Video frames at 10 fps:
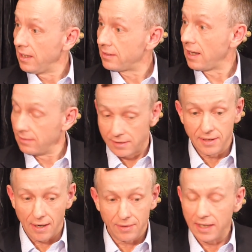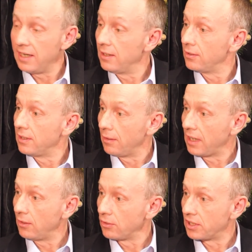then, they
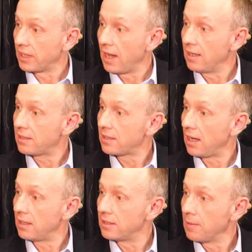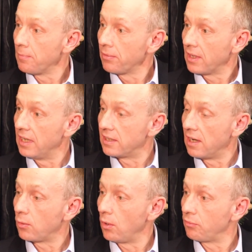lost the case, and he's now
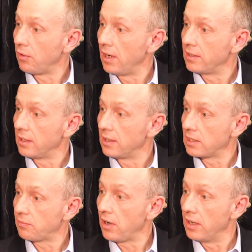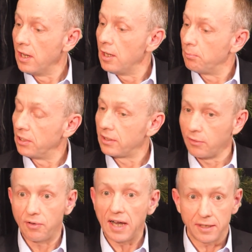qualified, and that's fine. But the
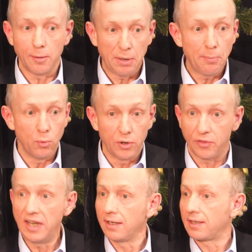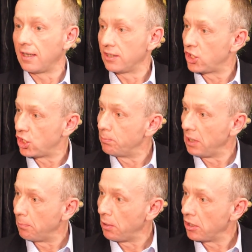fact that people would think that this should be
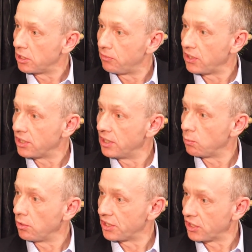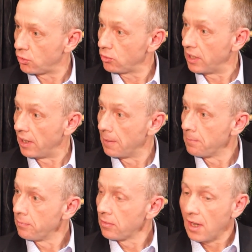a bar to profession is what's extraordinary.
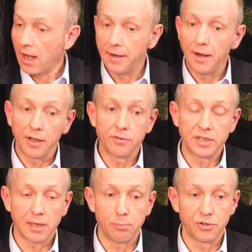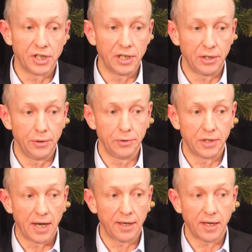And other examples include,
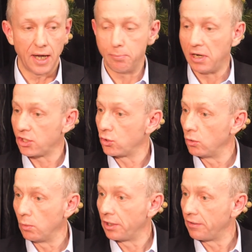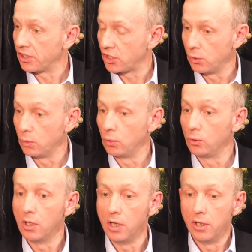like, a pastoral worker at a
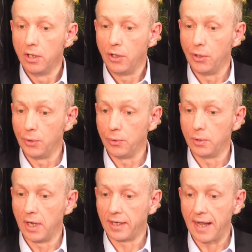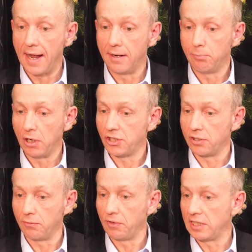school who, again, posted
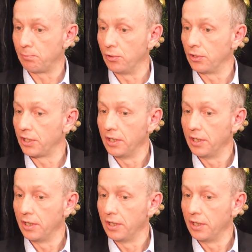on Facebook